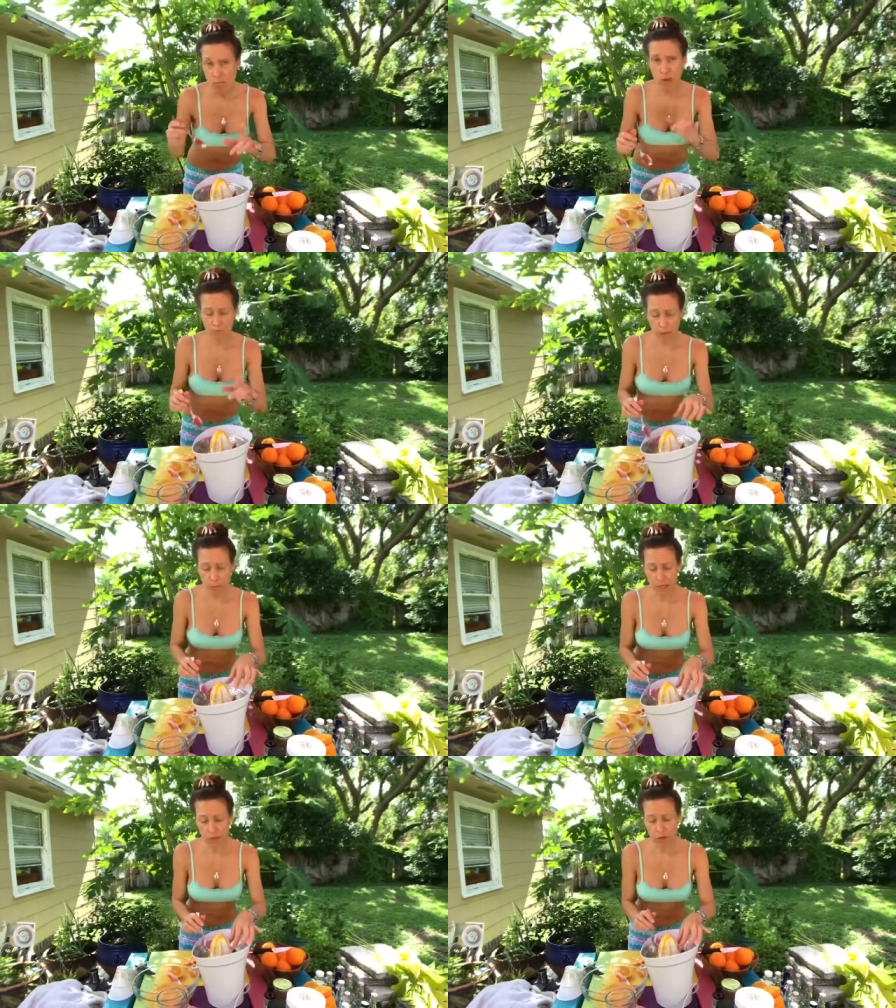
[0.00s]
If your
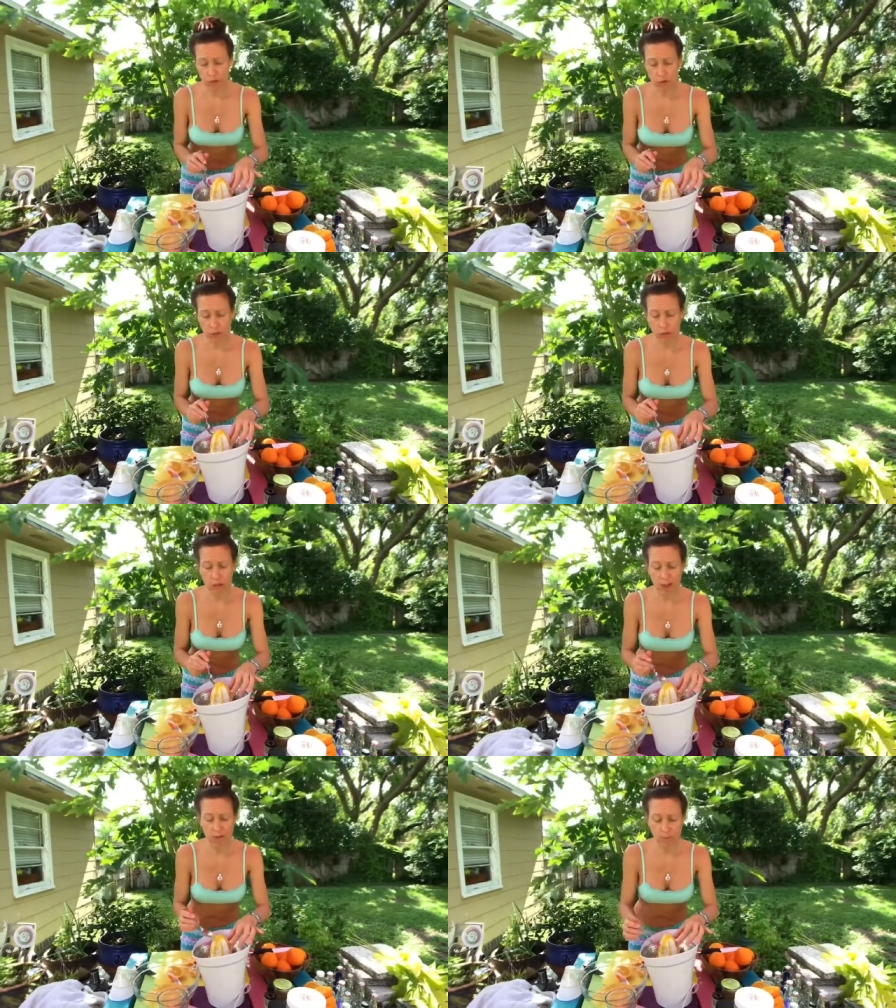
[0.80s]
parents are still
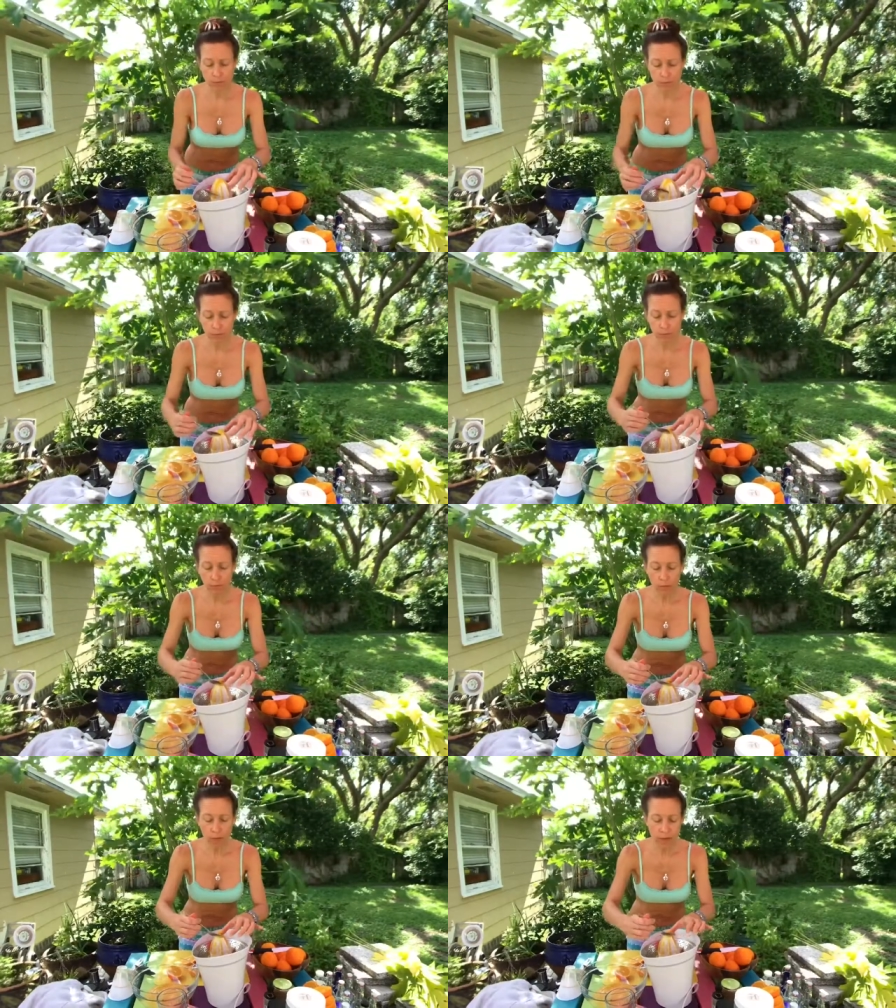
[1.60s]
alive,
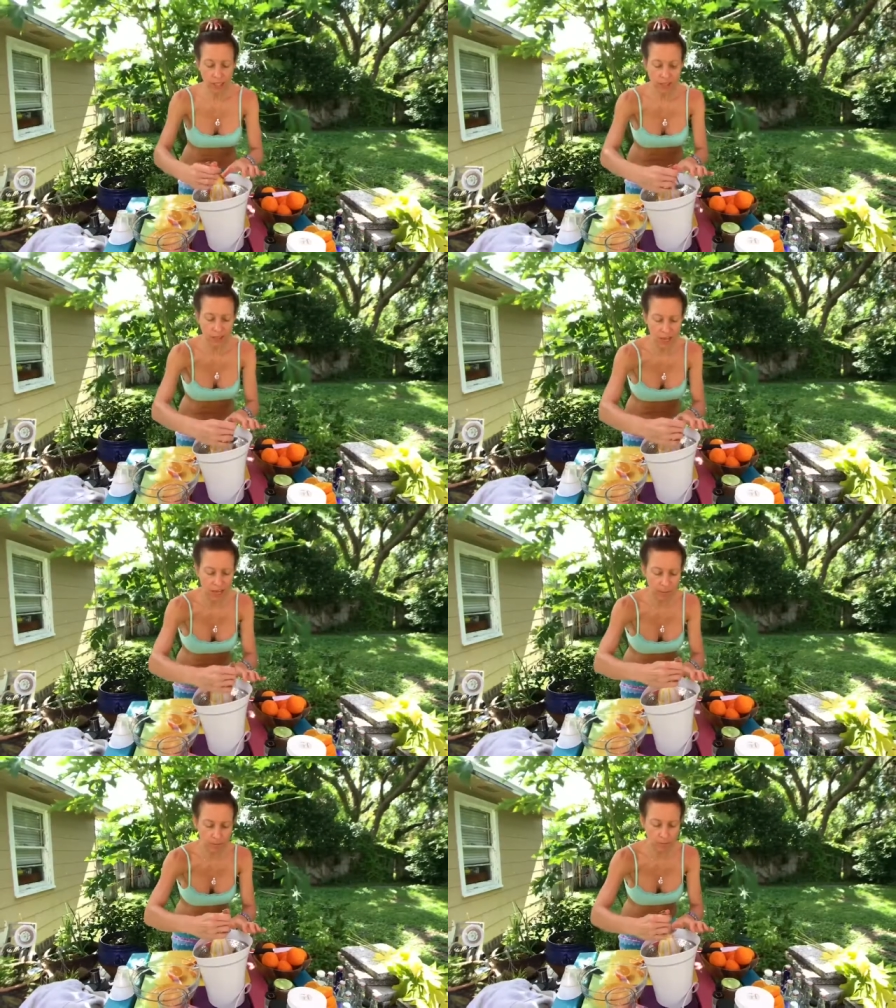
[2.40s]
take
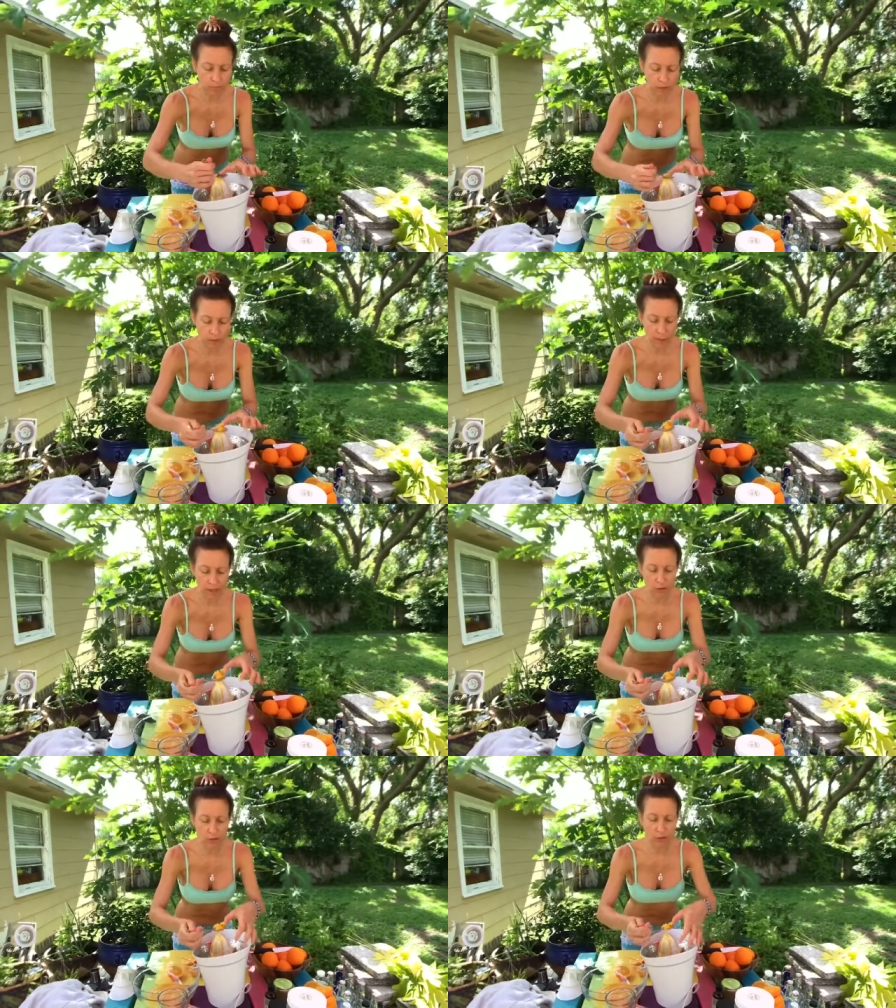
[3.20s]
time and
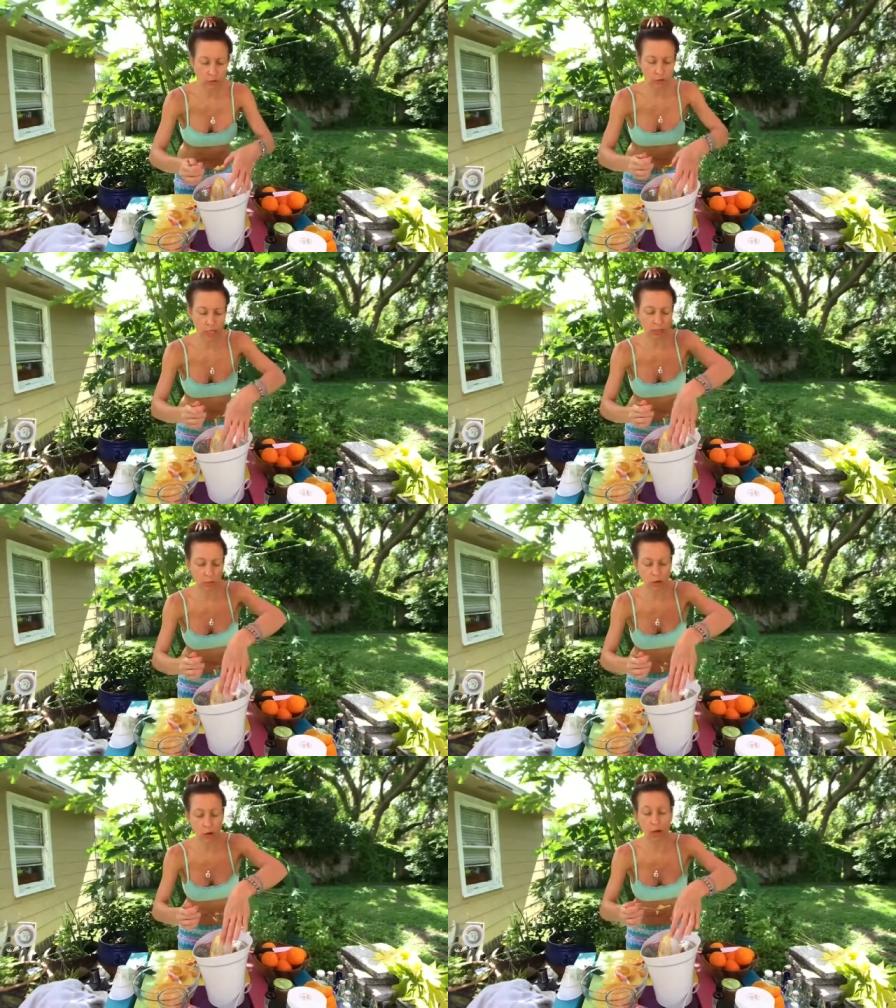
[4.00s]
make sure you let
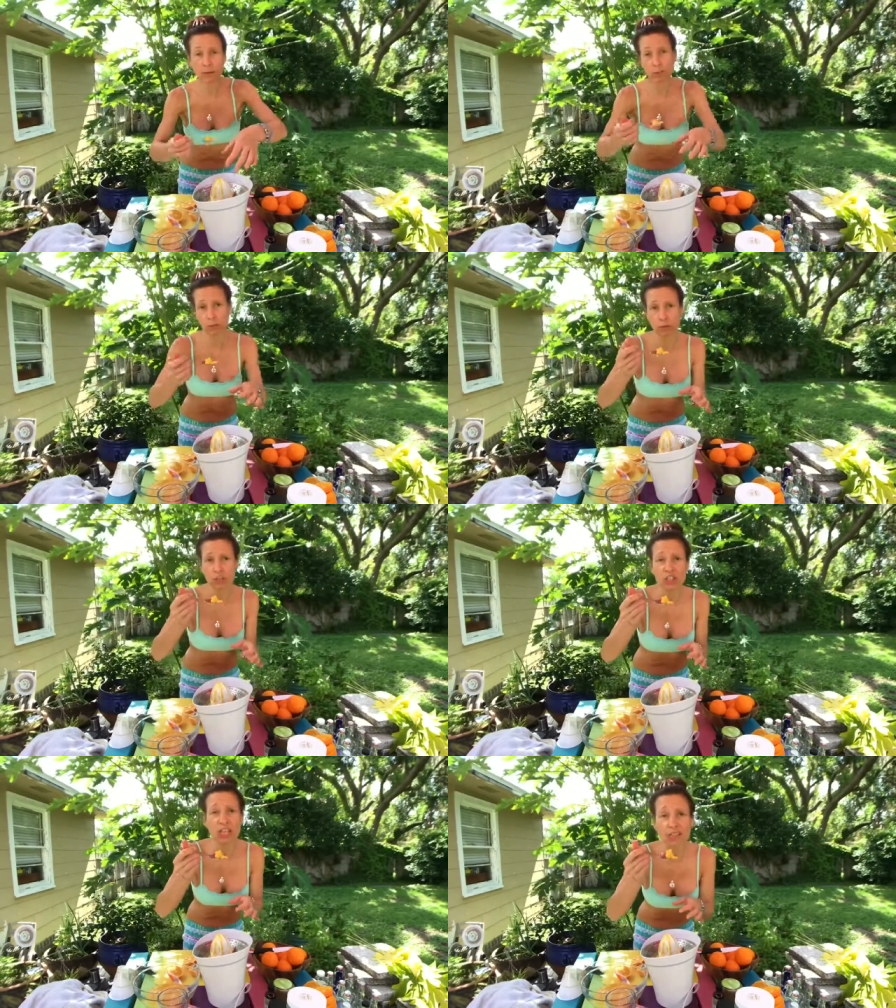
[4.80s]
them know how much you
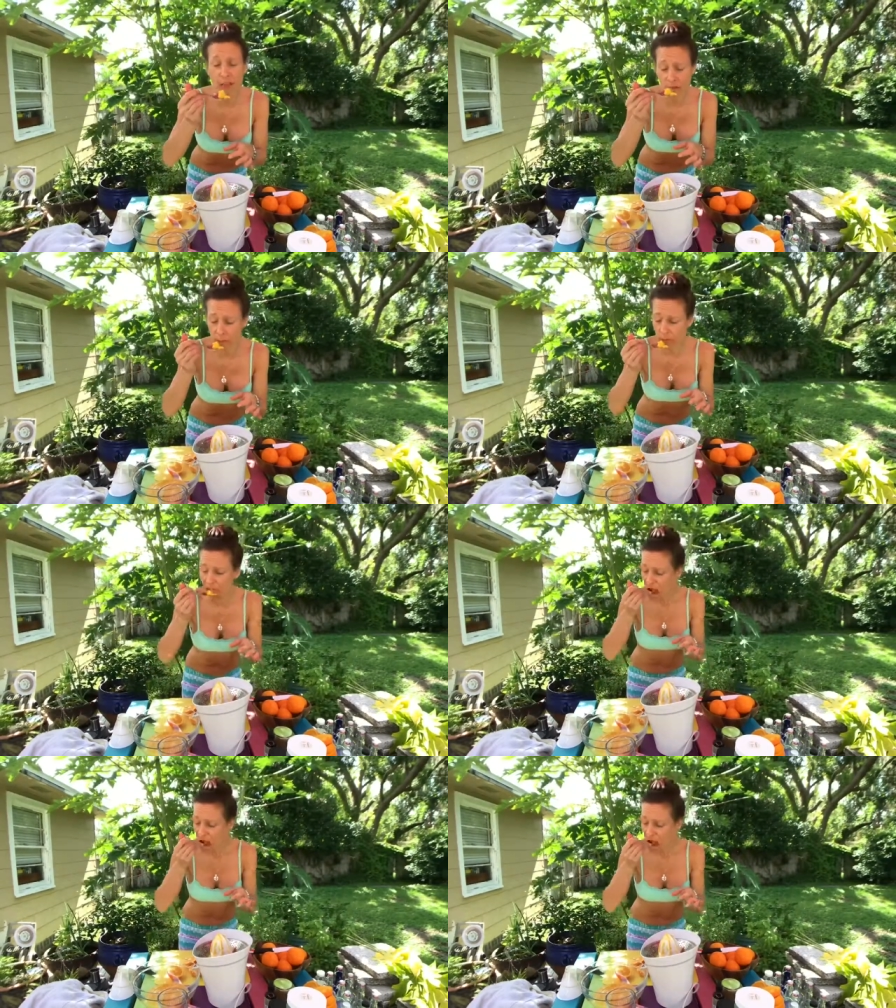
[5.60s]
appreciate and love them.